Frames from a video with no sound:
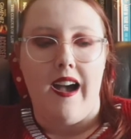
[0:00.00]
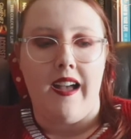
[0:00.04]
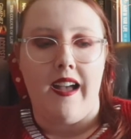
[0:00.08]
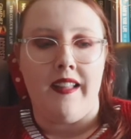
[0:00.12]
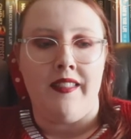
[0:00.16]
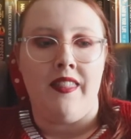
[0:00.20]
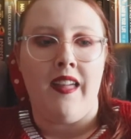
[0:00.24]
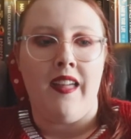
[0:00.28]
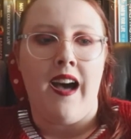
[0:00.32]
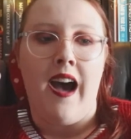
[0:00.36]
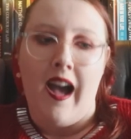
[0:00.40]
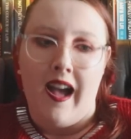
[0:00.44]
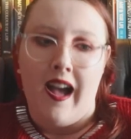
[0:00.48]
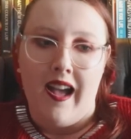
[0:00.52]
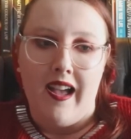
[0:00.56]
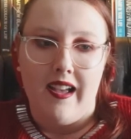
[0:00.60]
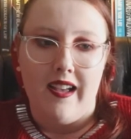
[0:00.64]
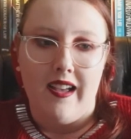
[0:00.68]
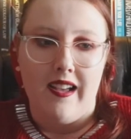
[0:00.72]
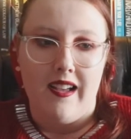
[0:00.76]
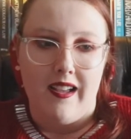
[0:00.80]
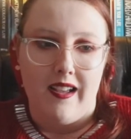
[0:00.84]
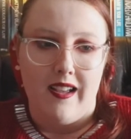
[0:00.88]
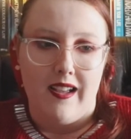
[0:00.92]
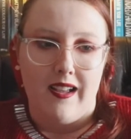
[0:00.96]
And that
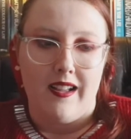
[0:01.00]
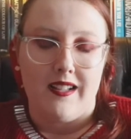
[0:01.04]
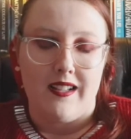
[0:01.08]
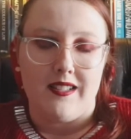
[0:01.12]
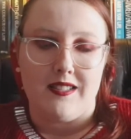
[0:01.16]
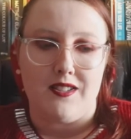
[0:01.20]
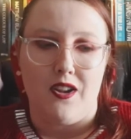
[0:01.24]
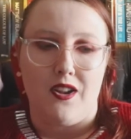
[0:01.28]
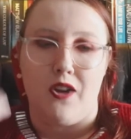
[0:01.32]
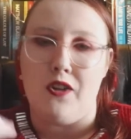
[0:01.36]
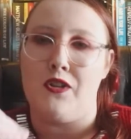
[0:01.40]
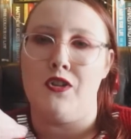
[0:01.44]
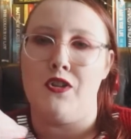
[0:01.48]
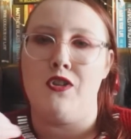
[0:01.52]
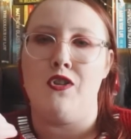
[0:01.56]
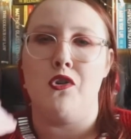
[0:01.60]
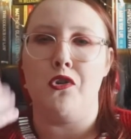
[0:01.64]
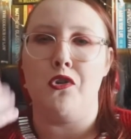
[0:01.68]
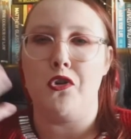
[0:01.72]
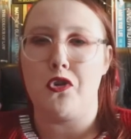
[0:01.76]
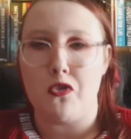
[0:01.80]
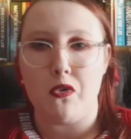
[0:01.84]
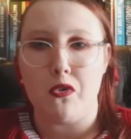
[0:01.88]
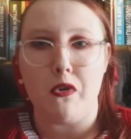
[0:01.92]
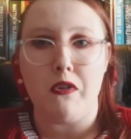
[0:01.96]
is
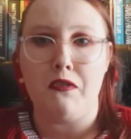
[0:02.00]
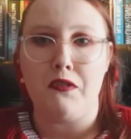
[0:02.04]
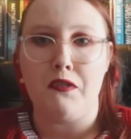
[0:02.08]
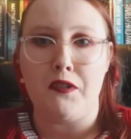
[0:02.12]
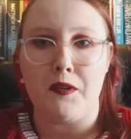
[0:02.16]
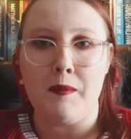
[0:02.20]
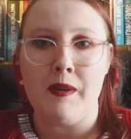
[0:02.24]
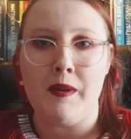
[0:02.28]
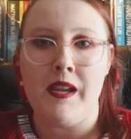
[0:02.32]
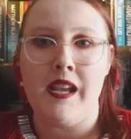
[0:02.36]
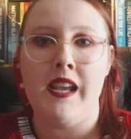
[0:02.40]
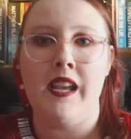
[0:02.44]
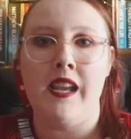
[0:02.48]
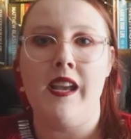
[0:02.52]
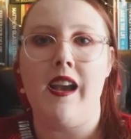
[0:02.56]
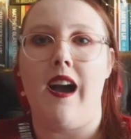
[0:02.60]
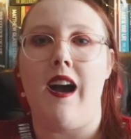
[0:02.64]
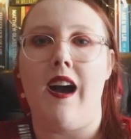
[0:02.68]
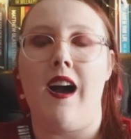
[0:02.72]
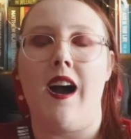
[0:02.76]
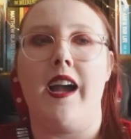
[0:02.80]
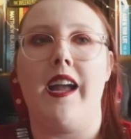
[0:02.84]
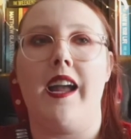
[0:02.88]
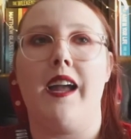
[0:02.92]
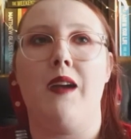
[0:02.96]
unusual for me.
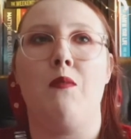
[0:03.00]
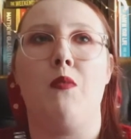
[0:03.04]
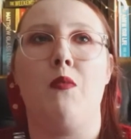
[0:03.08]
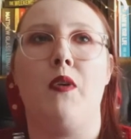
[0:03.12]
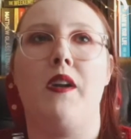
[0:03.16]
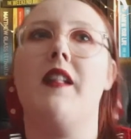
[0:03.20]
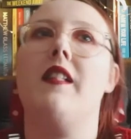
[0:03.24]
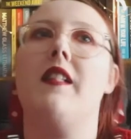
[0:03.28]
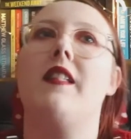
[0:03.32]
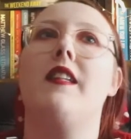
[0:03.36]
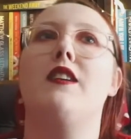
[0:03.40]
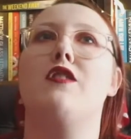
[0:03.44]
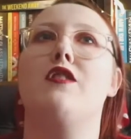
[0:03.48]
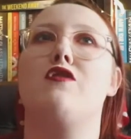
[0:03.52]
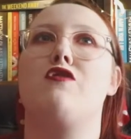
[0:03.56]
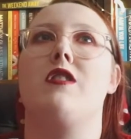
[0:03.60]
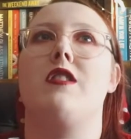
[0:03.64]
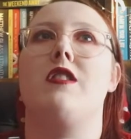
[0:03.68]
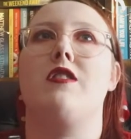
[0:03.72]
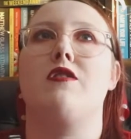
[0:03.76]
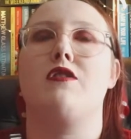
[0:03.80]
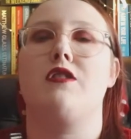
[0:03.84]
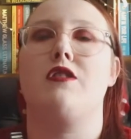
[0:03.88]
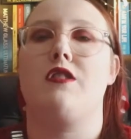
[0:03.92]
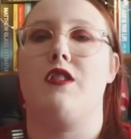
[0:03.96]
I am one of these
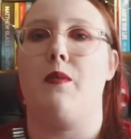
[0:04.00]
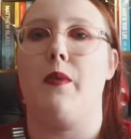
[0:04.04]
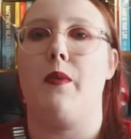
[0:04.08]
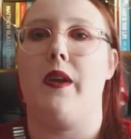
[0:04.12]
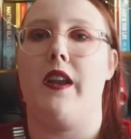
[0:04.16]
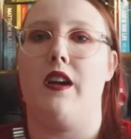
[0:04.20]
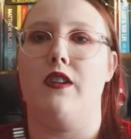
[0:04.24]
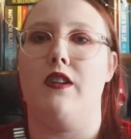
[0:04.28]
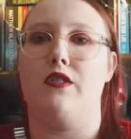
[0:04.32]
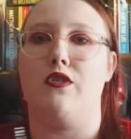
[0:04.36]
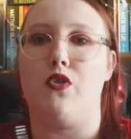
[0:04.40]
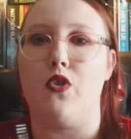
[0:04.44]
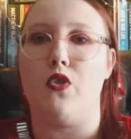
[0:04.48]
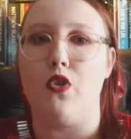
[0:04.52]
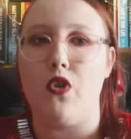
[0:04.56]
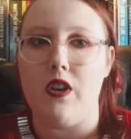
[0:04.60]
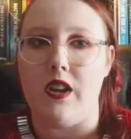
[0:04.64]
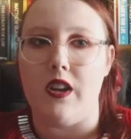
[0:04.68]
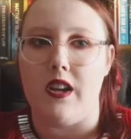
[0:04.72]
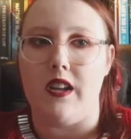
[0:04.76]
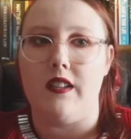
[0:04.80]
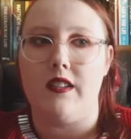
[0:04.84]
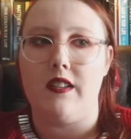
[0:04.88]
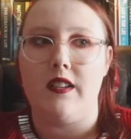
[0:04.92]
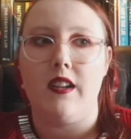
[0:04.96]
readers that when I do
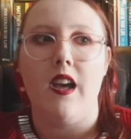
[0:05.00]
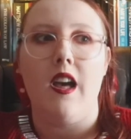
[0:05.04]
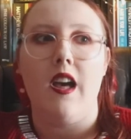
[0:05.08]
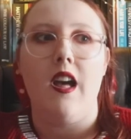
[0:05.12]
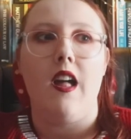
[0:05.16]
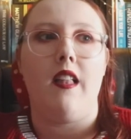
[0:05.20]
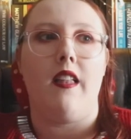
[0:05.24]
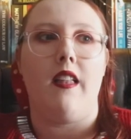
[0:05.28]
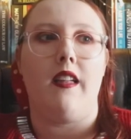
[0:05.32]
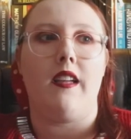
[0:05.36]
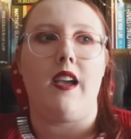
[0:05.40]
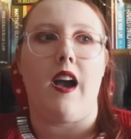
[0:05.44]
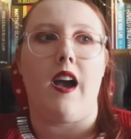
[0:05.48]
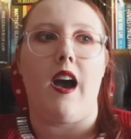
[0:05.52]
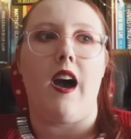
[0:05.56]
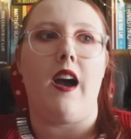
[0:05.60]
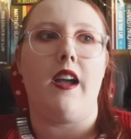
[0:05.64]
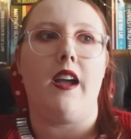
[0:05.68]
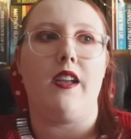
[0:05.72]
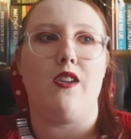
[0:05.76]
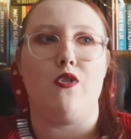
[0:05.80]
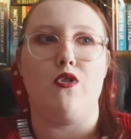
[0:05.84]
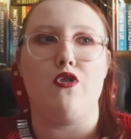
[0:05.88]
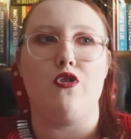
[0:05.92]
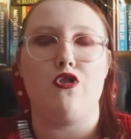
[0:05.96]
read, like,
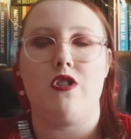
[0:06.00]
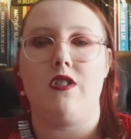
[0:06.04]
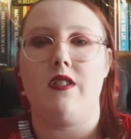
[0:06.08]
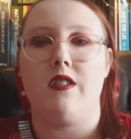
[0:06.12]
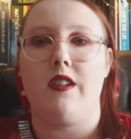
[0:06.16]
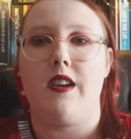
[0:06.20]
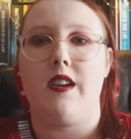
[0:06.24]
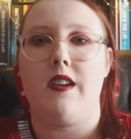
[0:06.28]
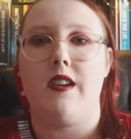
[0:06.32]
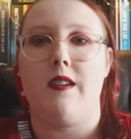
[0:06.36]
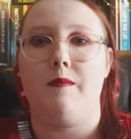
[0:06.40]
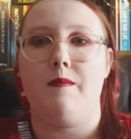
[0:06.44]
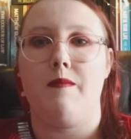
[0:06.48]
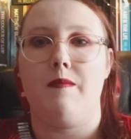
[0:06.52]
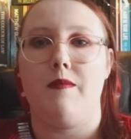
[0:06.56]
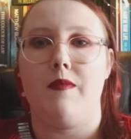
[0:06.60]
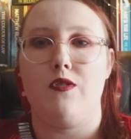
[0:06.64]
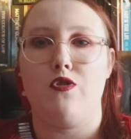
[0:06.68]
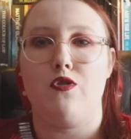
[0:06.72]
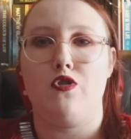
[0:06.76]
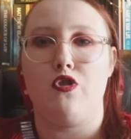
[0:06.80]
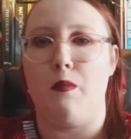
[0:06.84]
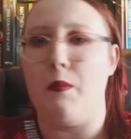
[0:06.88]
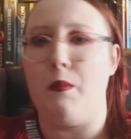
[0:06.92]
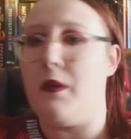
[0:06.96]
I usually
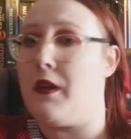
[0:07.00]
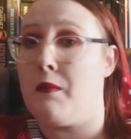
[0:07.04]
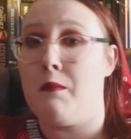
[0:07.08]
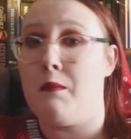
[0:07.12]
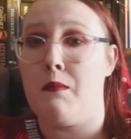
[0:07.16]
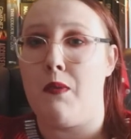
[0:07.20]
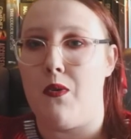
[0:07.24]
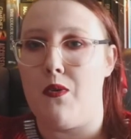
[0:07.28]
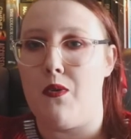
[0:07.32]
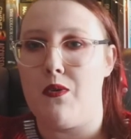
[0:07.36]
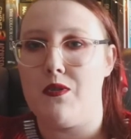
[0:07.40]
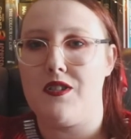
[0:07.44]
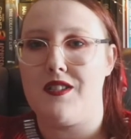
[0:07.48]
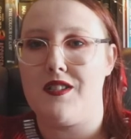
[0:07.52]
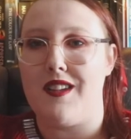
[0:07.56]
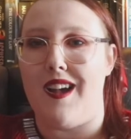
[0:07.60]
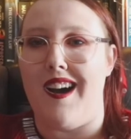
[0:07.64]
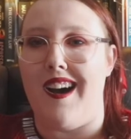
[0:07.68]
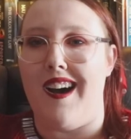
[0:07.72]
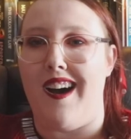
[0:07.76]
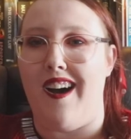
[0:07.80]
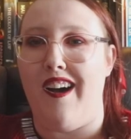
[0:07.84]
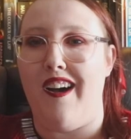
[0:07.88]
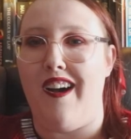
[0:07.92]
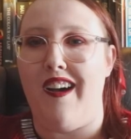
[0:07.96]
superimpose
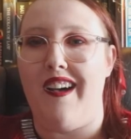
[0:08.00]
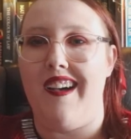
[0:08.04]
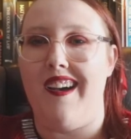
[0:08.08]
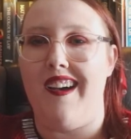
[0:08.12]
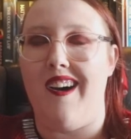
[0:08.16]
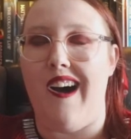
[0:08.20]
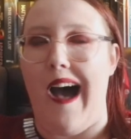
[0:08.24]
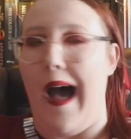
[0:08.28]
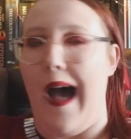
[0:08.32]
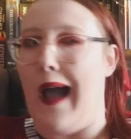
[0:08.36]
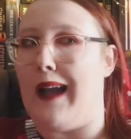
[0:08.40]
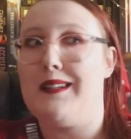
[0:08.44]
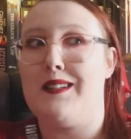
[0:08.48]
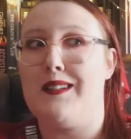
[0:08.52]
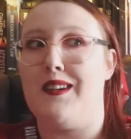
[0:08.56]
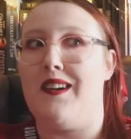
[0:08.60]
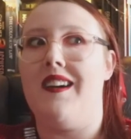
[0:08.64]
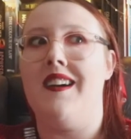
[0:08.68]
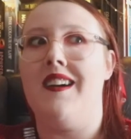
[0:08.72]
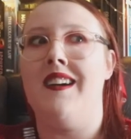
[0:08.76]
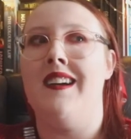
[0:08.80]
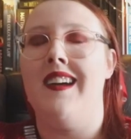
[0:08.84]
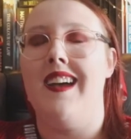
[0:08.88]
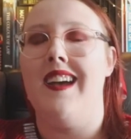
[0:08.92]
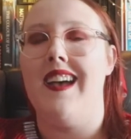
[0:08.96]
a
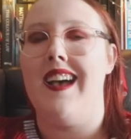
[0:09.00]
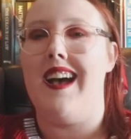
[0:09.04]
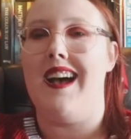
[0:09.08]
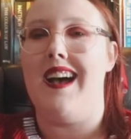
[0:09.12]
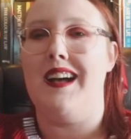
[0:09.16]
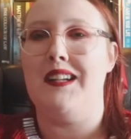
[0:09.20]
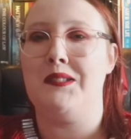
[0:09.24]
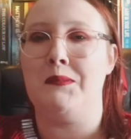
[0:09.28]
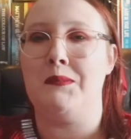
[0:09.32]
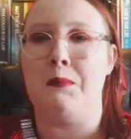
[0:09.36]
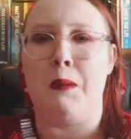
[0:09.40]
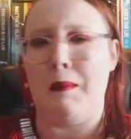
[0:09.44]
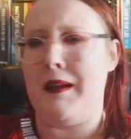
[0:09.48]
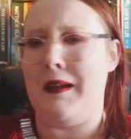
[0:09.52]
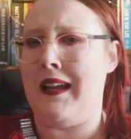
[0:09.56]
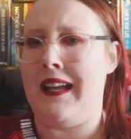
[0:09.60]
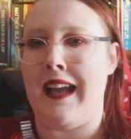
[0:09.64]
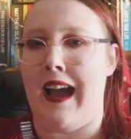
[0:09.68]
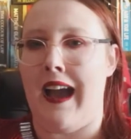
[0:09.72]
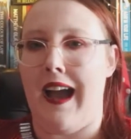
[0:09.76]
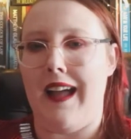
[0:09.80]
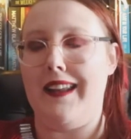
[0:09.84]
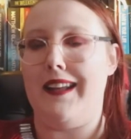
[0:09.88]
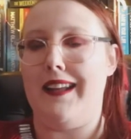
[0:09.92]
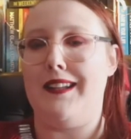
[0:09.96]
actor as my main
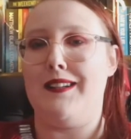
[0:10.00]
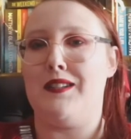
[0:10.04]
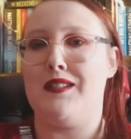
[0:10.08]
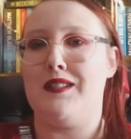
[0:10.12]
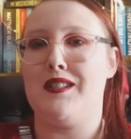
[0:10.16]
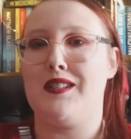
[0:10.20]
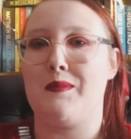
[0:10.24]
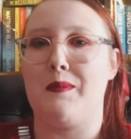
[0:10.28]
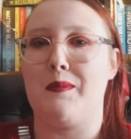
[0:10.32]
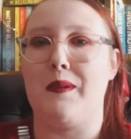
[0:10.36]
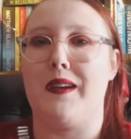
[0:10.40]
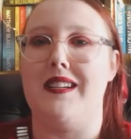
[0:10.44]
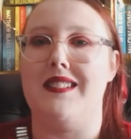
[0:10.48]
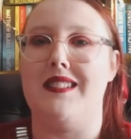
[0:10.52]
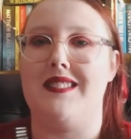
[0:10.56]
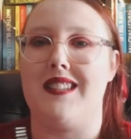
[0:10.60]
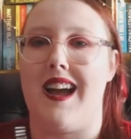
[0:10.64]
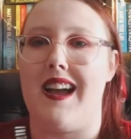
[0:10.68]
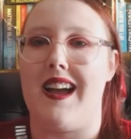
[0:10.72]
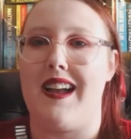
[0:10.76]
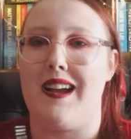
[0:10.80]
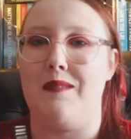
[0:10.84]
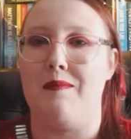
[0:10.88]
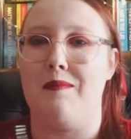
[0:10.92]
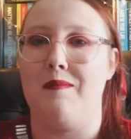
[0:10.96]
characters because
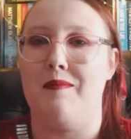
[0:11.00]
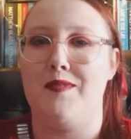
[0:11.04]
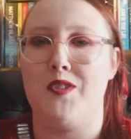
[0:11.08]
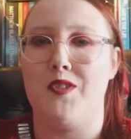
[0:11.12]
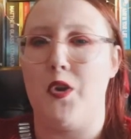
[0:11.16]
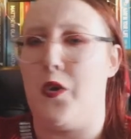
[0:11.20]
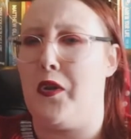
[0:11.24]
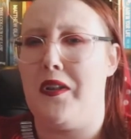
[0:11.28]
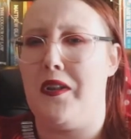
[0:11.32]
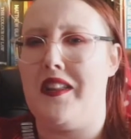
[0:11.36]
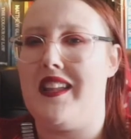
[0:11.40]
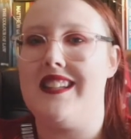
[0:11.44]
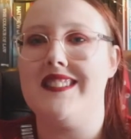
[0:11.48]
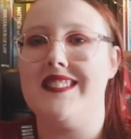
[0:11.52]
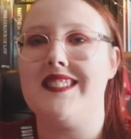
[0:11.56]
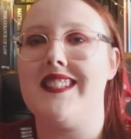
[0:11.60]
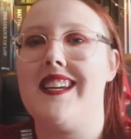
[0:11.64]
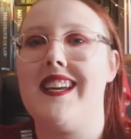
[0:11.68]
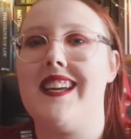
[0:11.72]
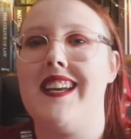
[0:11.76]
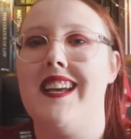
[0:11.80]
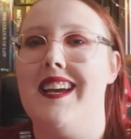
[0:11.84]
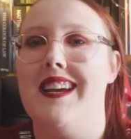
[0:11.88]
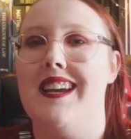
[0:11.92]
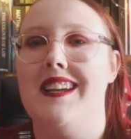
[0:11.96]
I am too
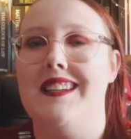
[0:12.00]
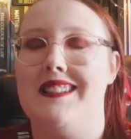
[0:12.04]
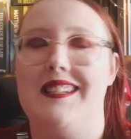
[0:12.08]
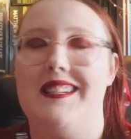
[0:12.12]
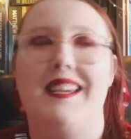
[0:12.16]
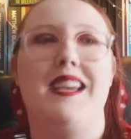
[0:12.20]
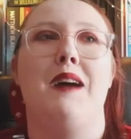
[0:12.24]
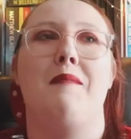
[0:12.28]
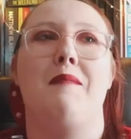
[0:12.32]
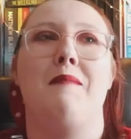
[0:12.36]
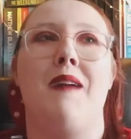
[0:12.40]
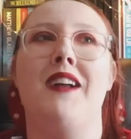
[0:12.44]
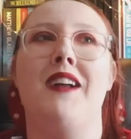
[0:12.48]
lazy to